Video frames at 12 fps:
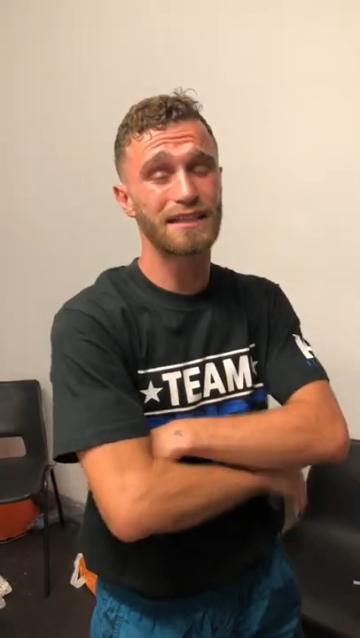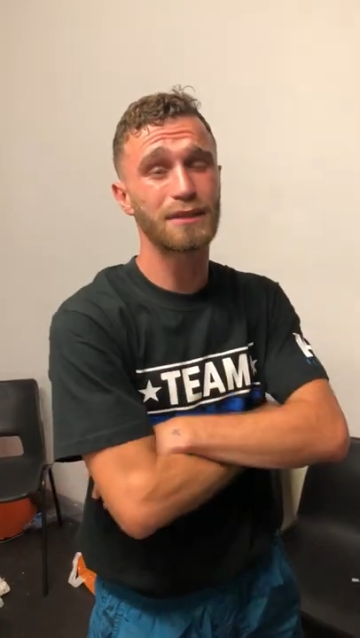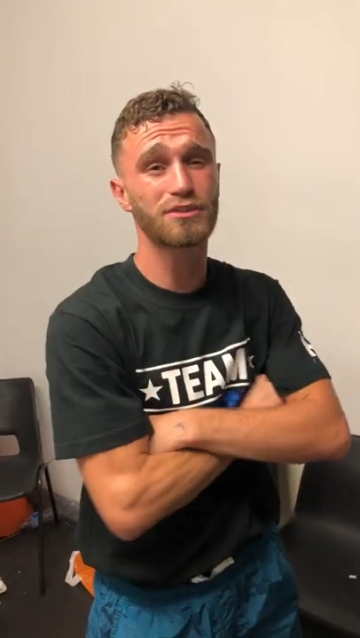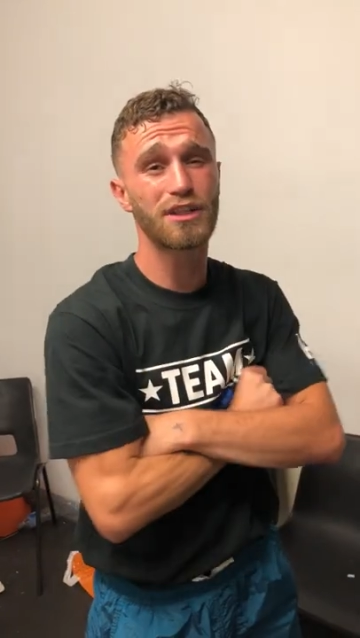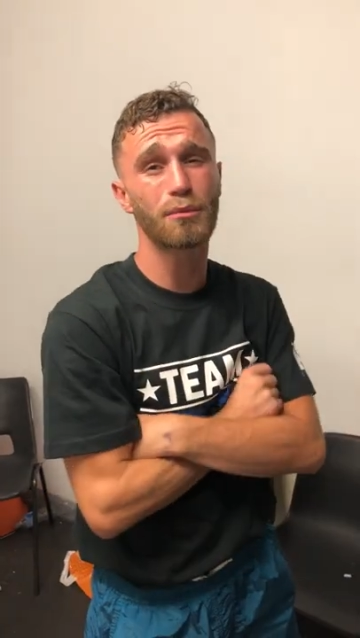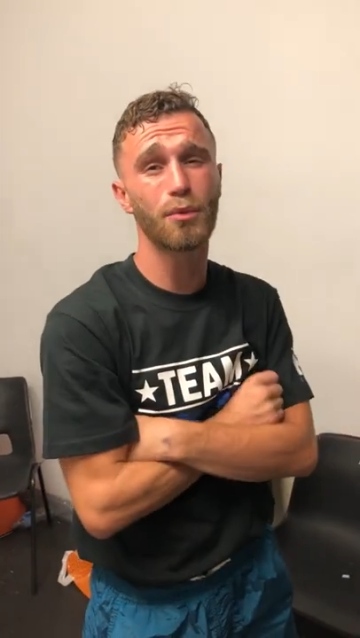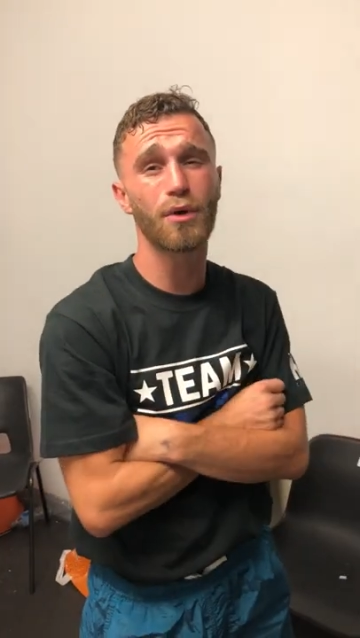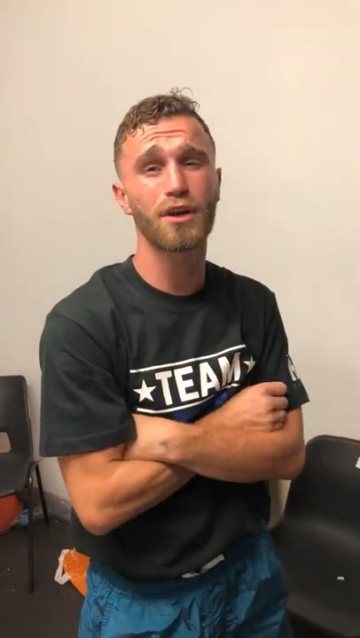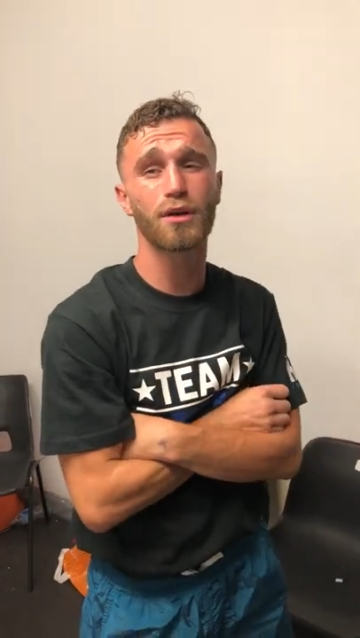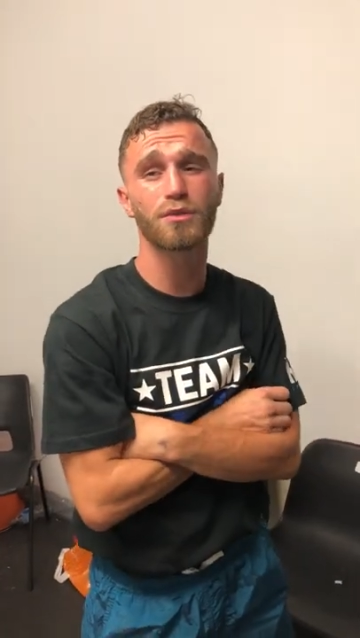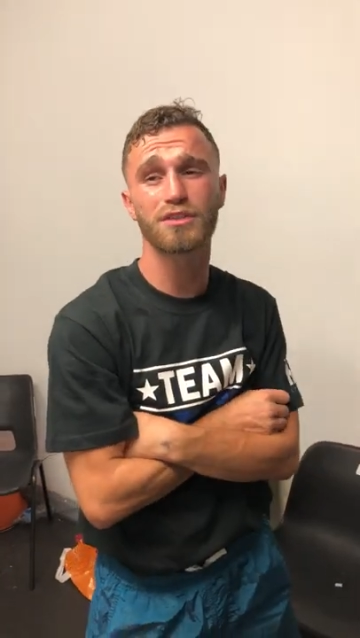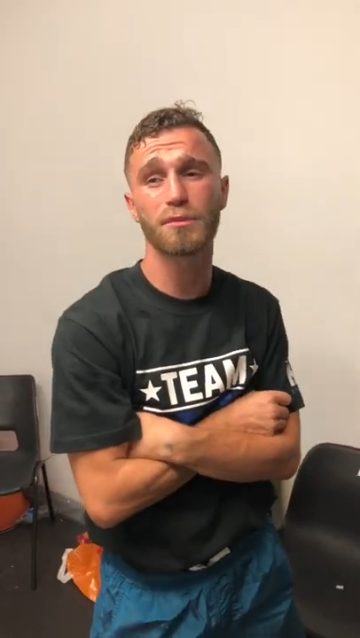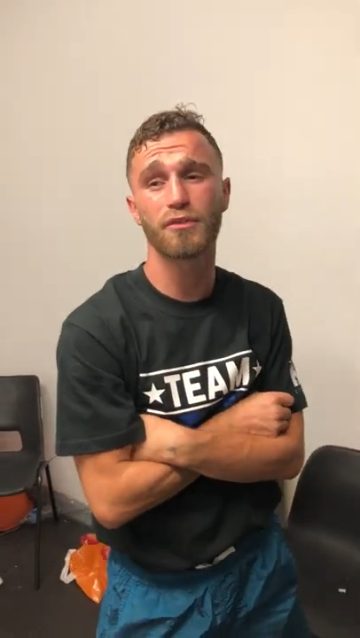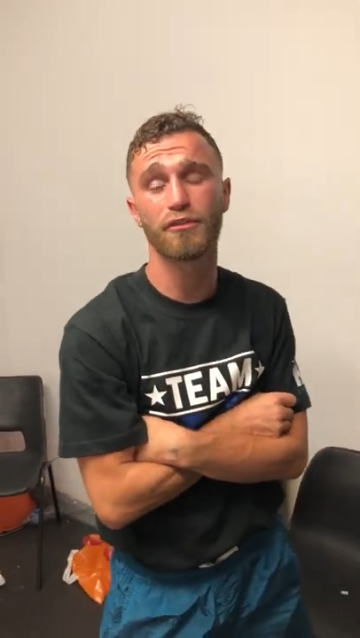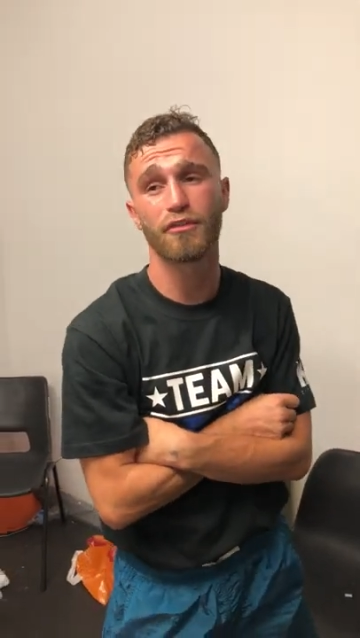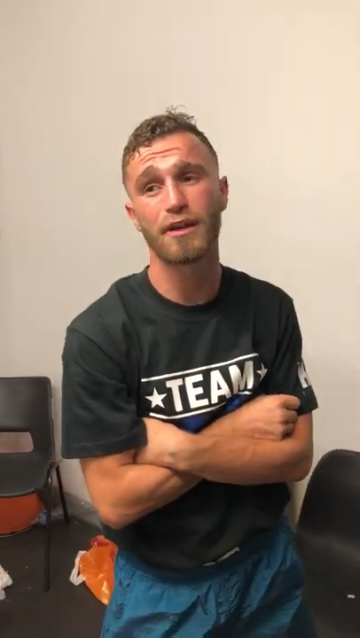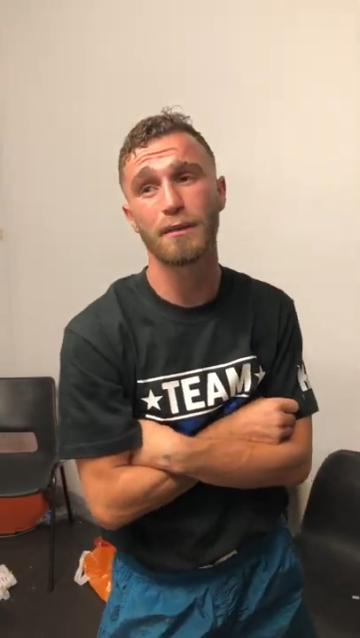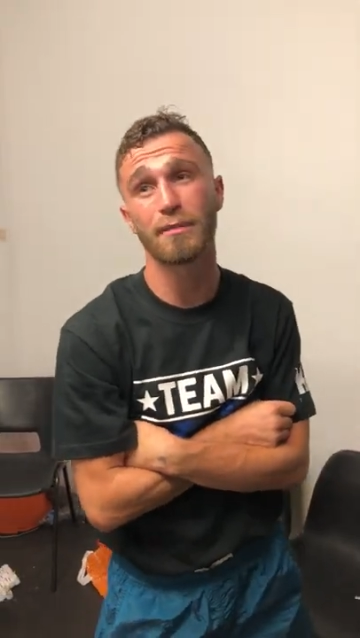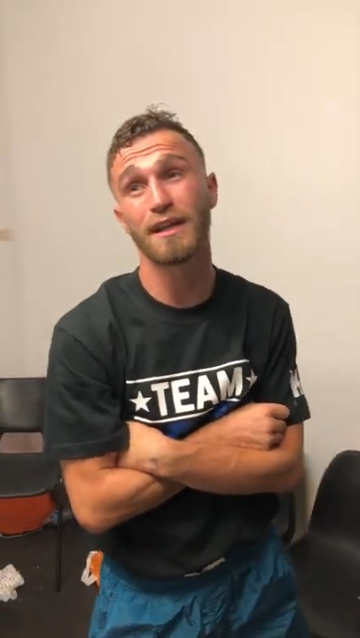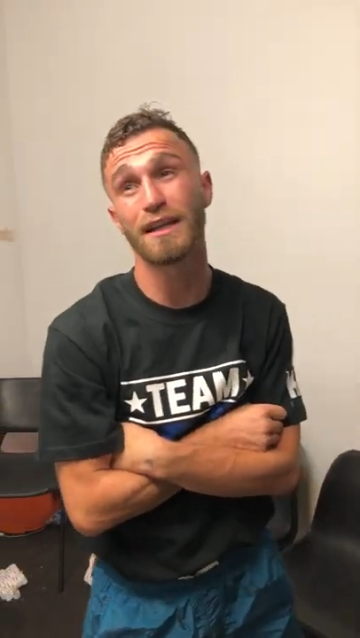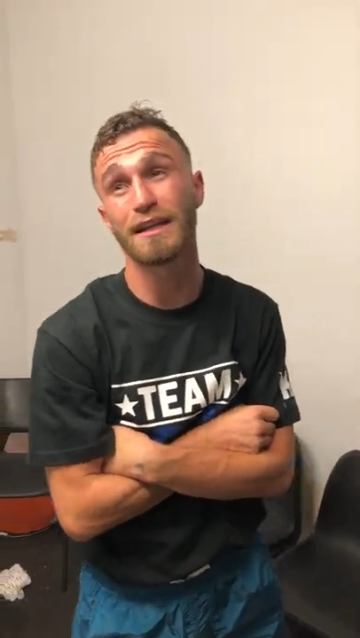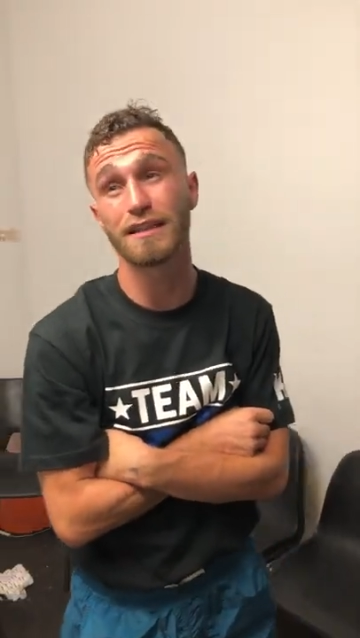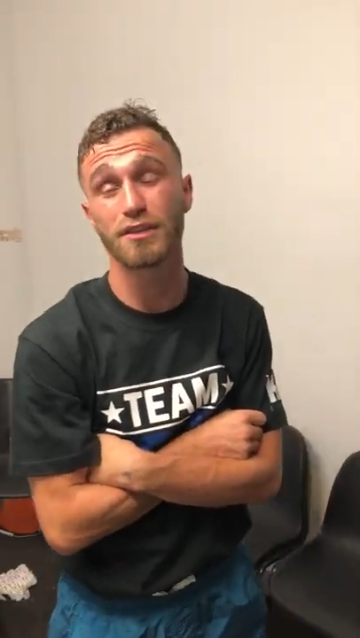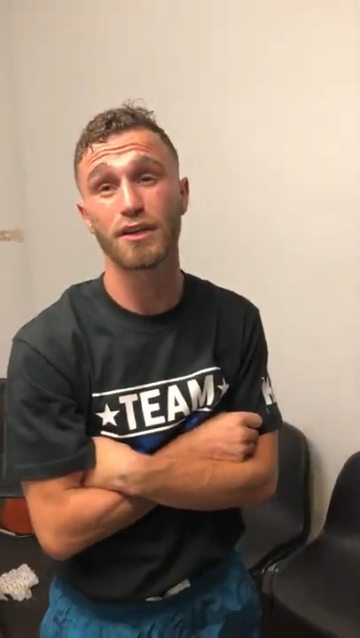He was number 1, I was number 3, but
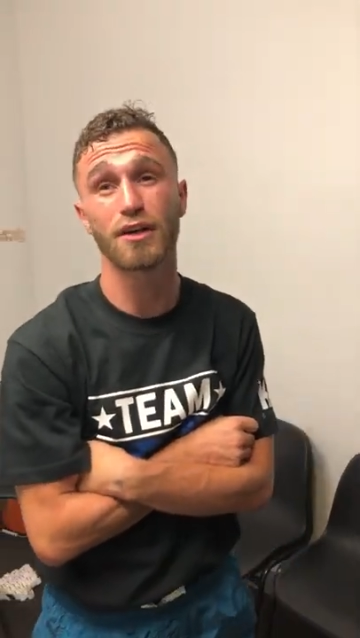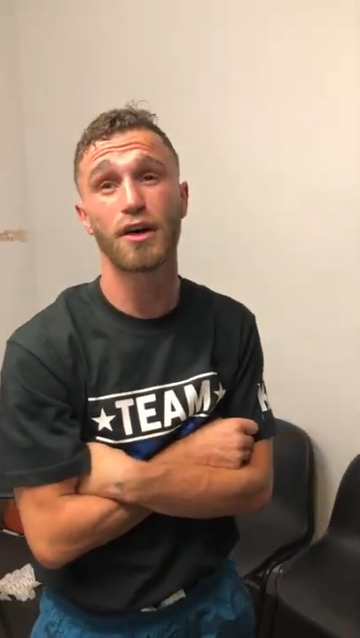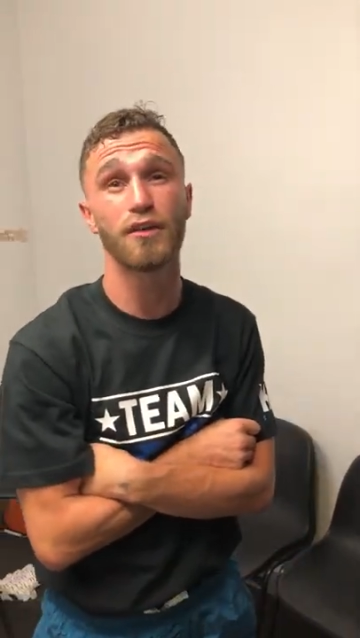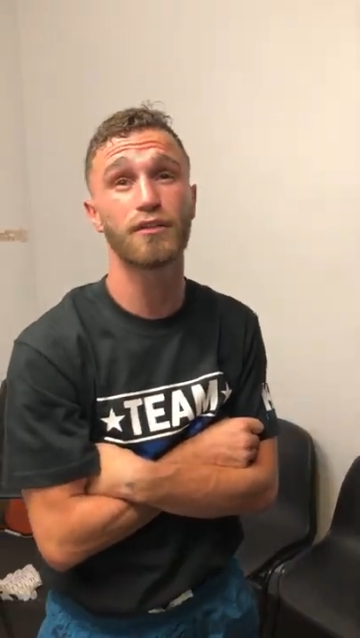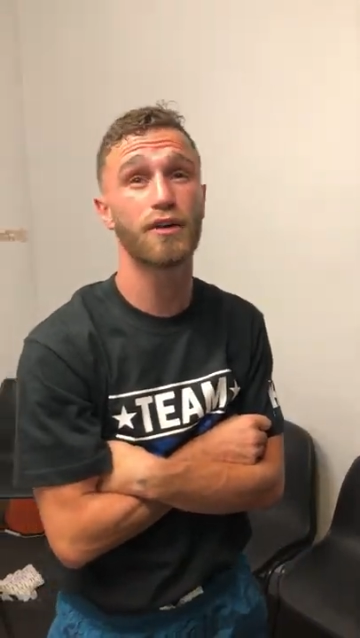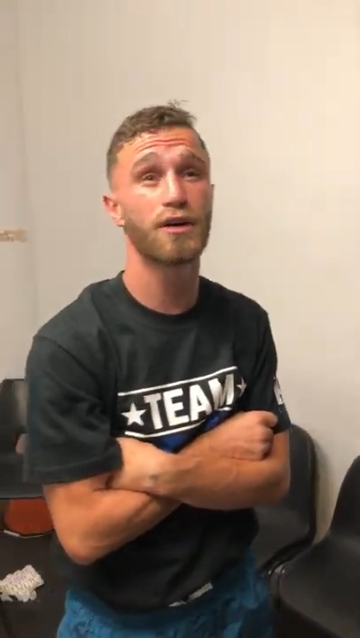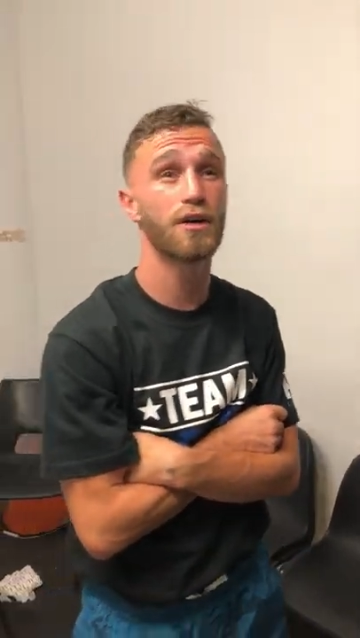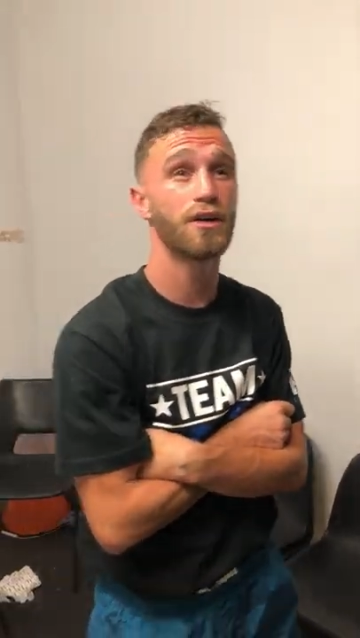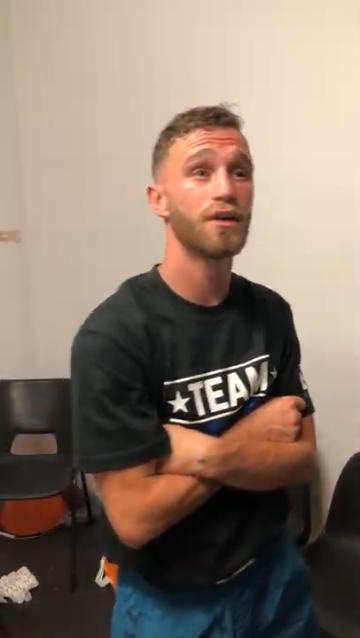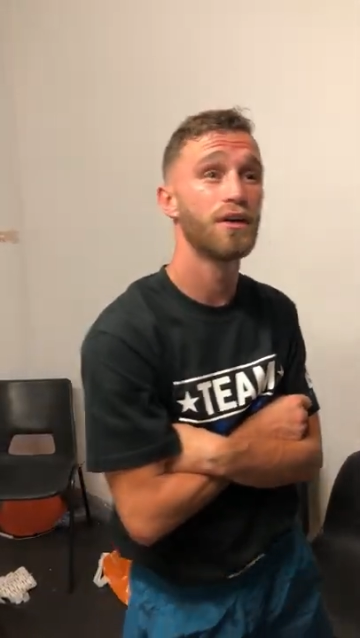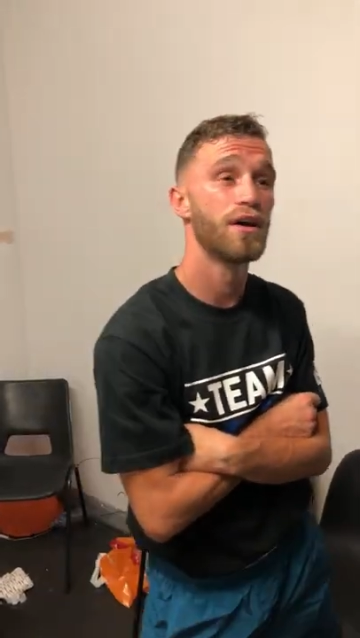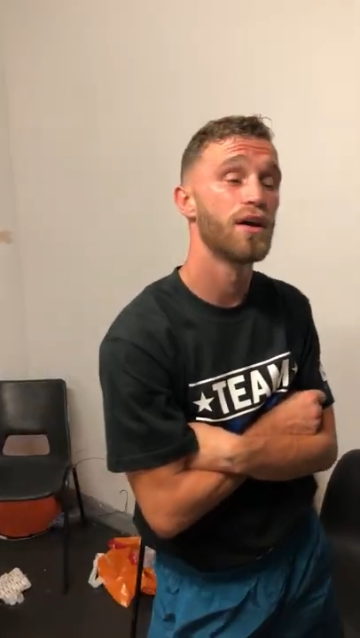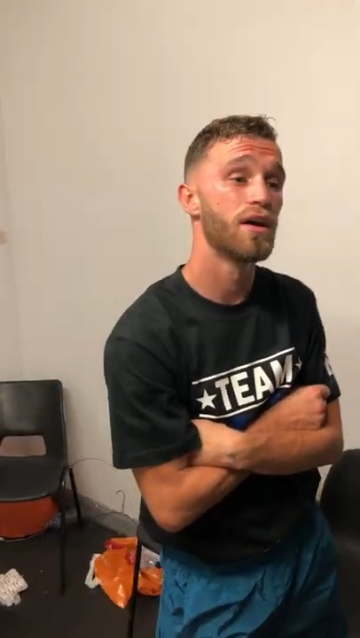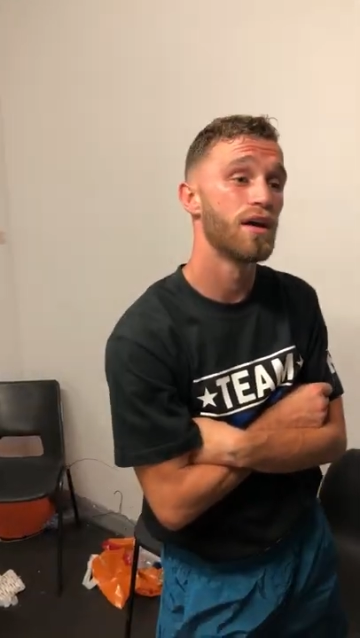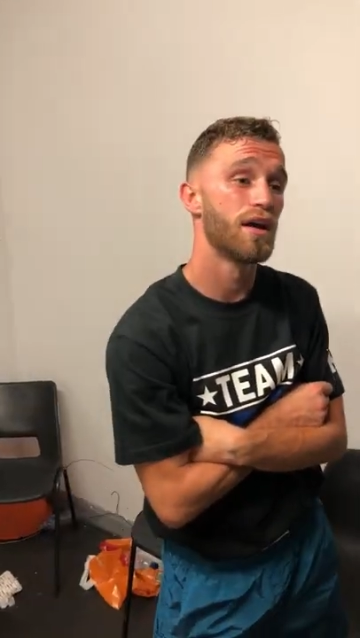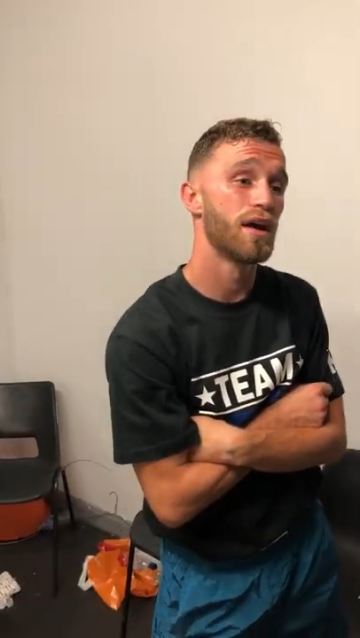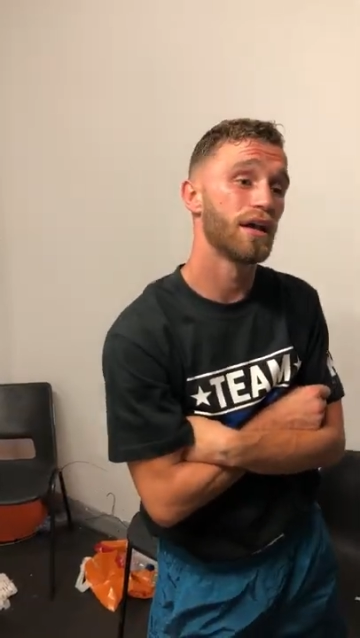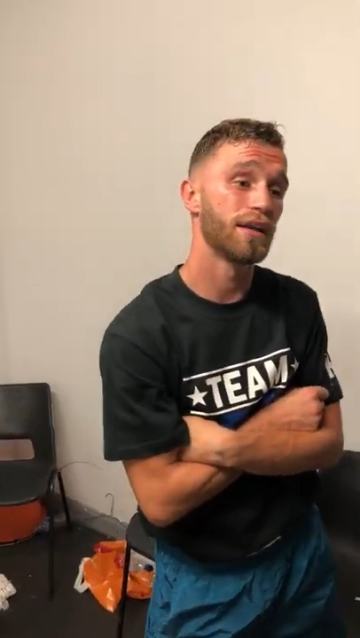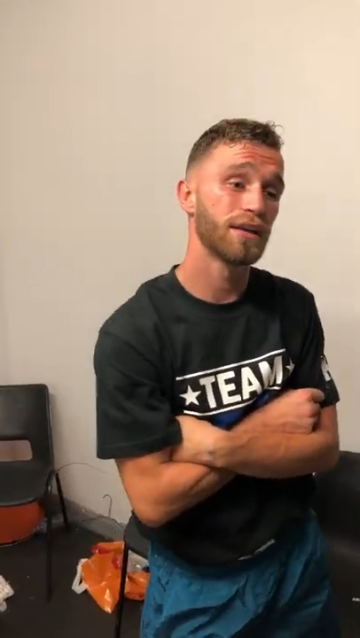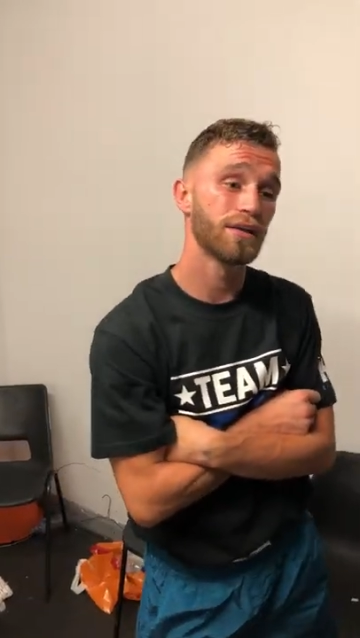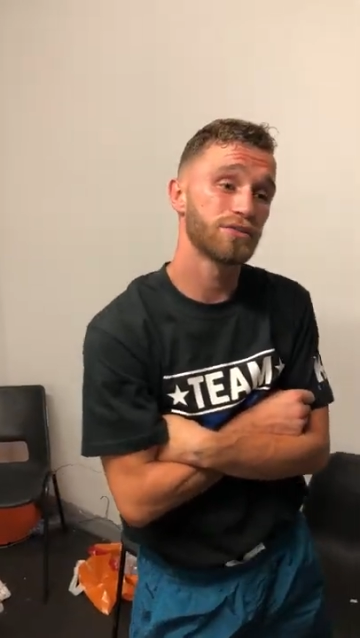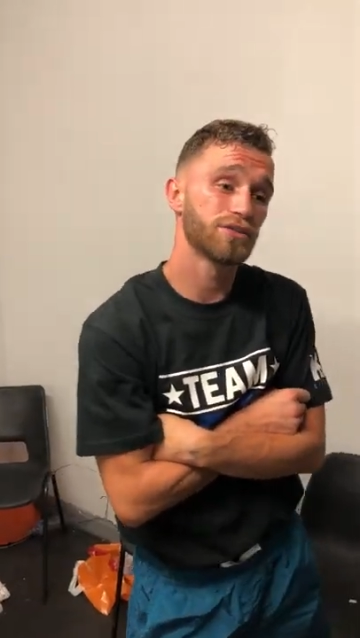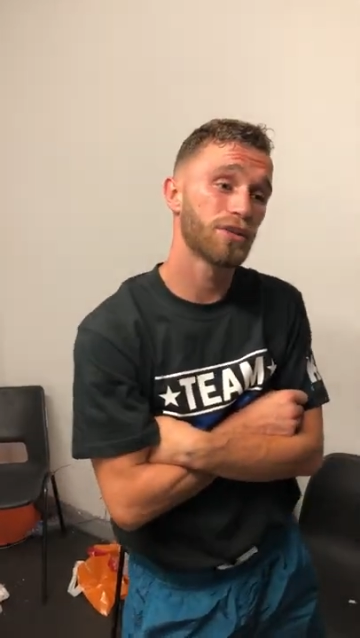then he turned over. And then,